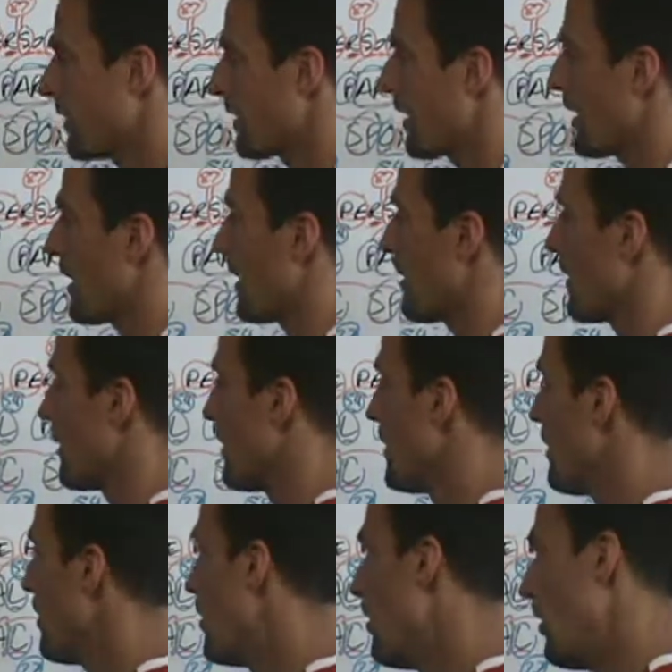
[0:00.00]
Okay.
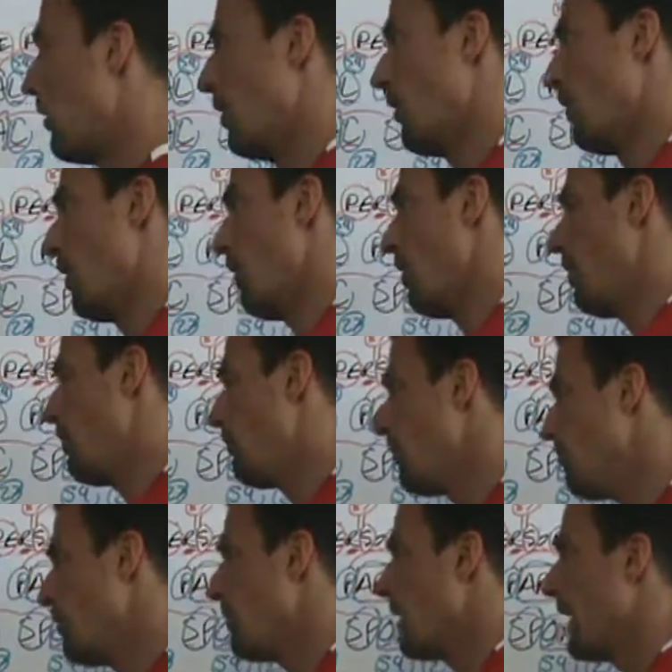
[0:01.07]

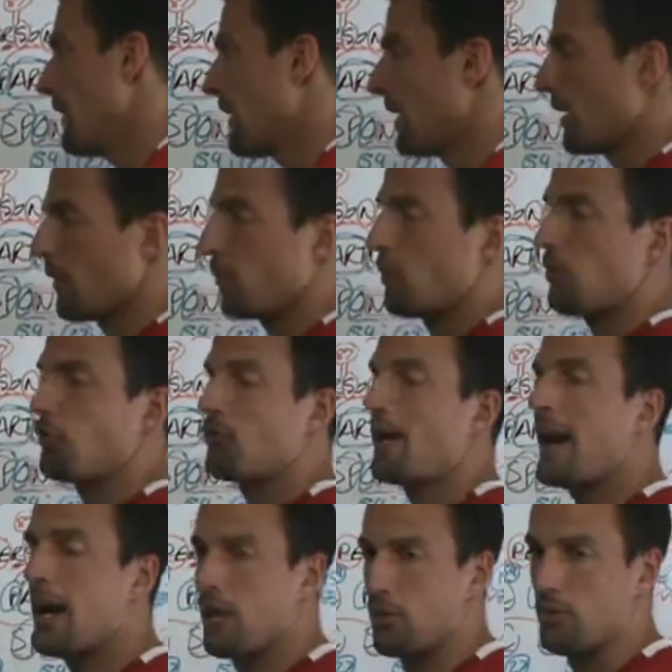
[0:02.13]
And then the word
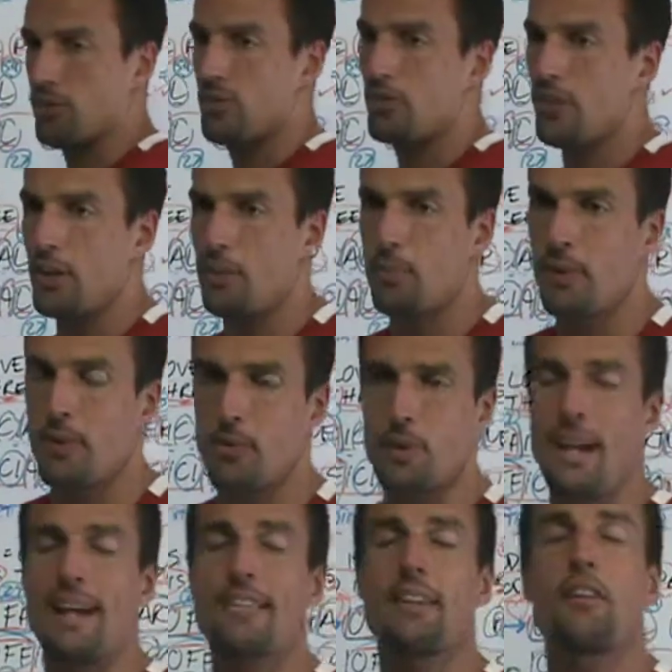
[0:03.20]
found divides by
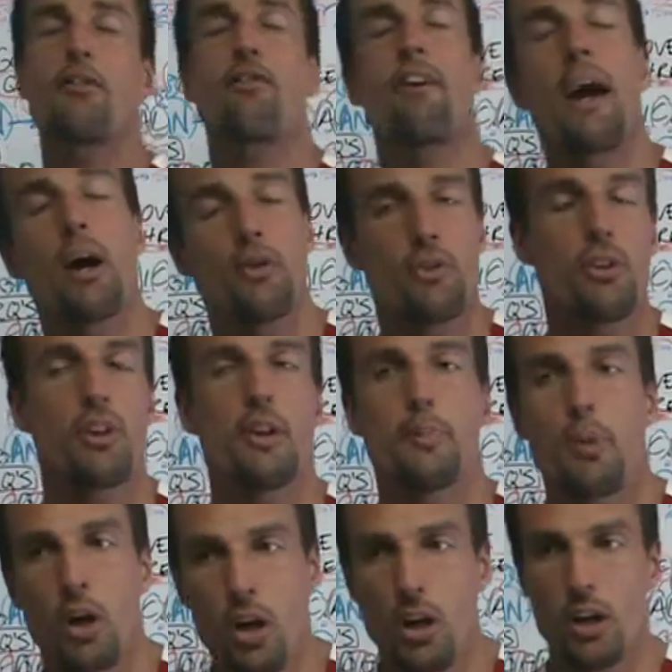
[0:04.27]
three, as in founded
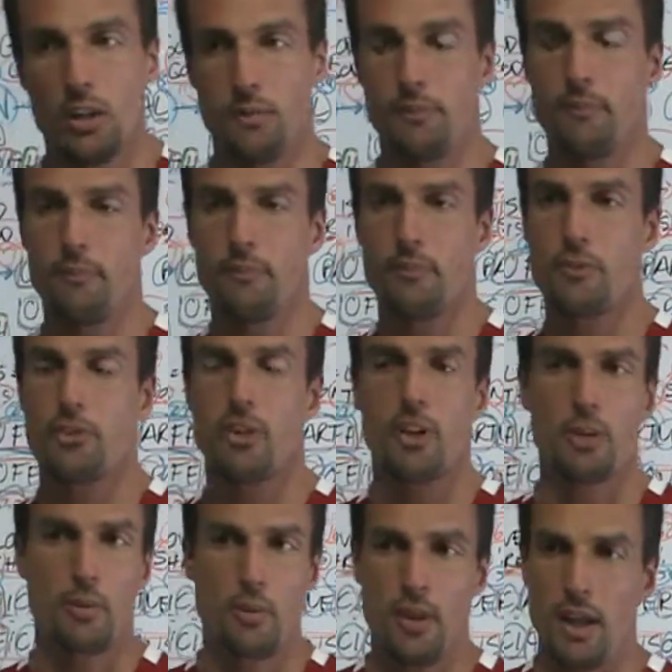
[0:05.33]
upon,
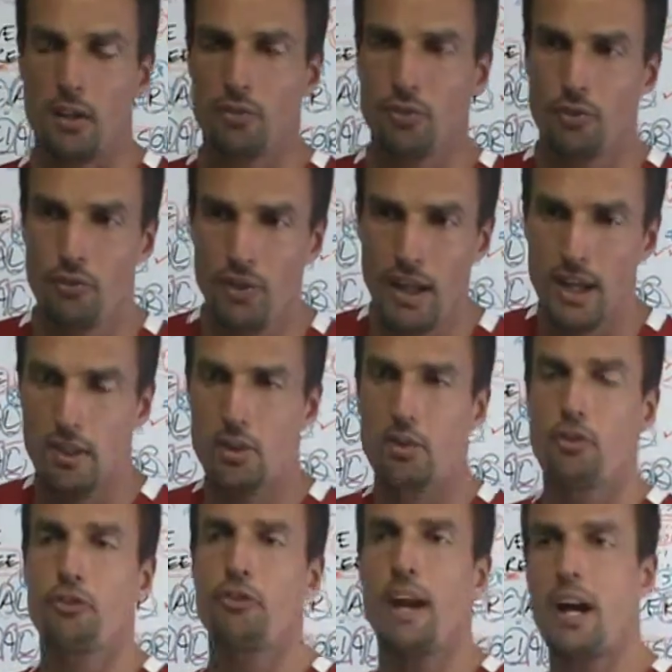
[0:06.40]
starting with F. Faith
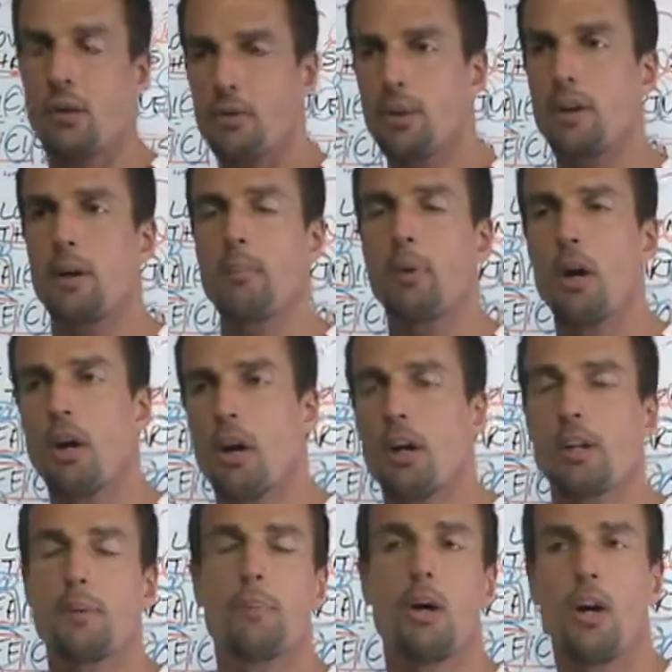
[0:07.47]
founded
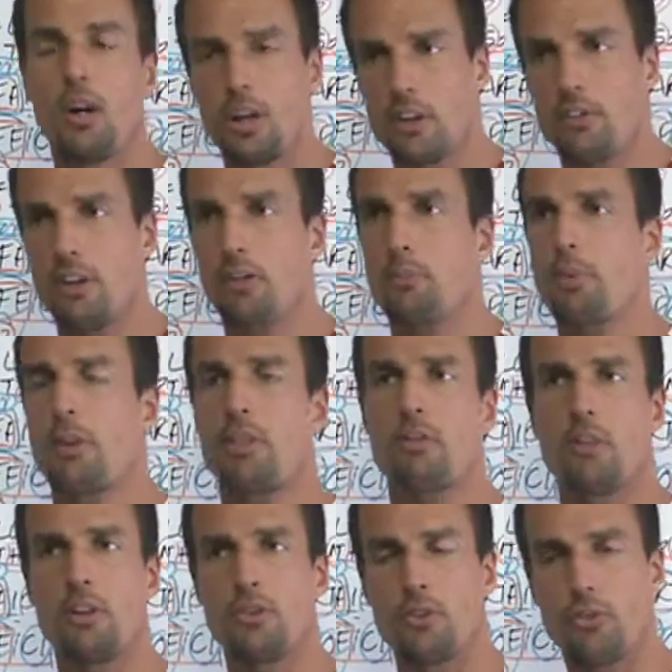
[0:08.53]
upon, upon divides by
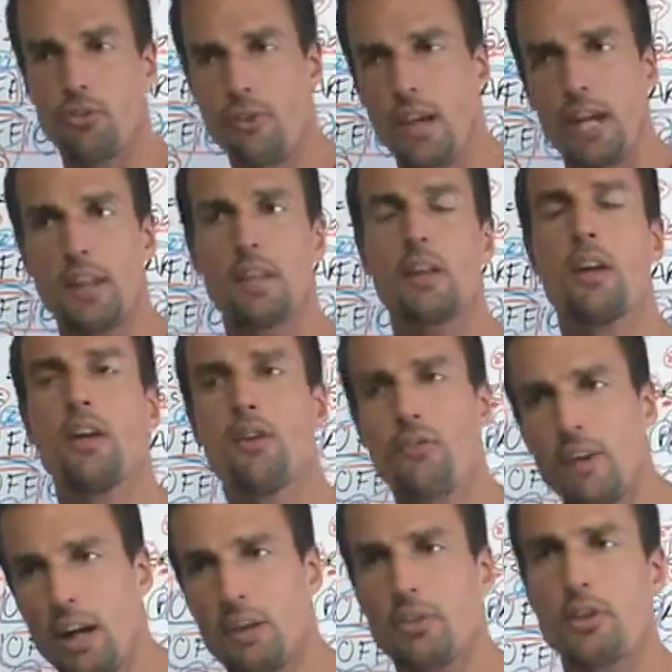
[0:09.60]
three, so faith
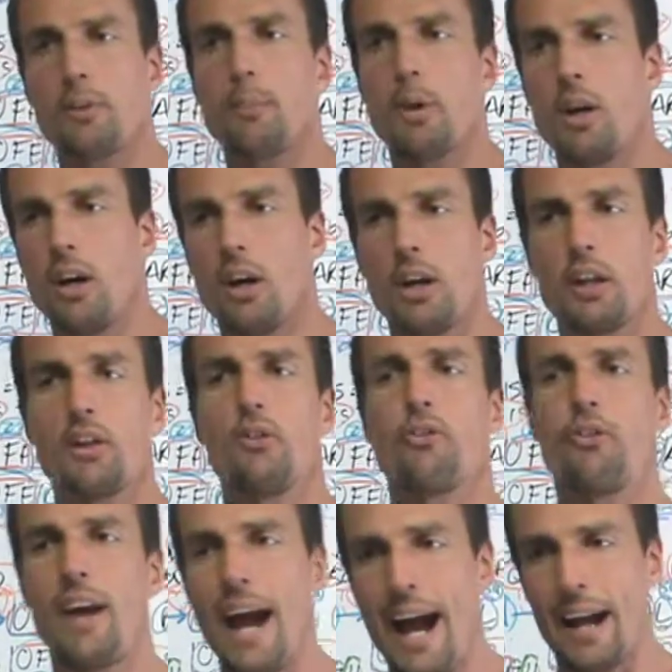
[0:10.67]
founded upon
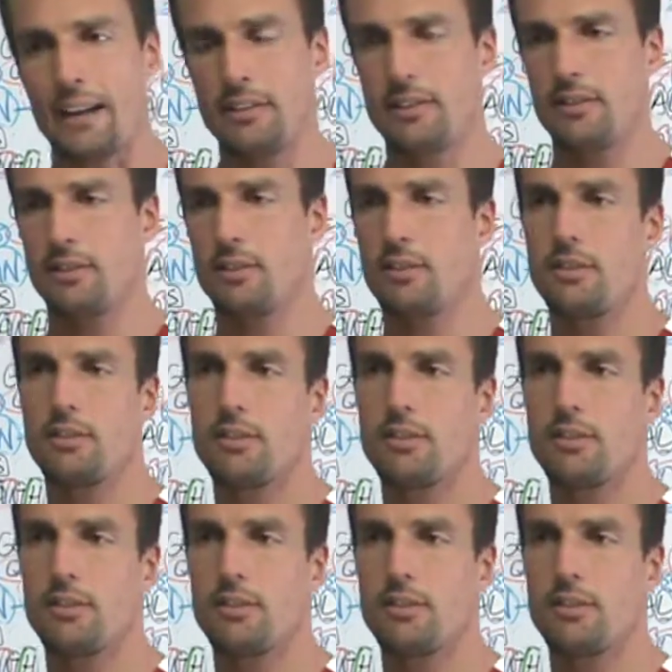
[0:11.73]
facts.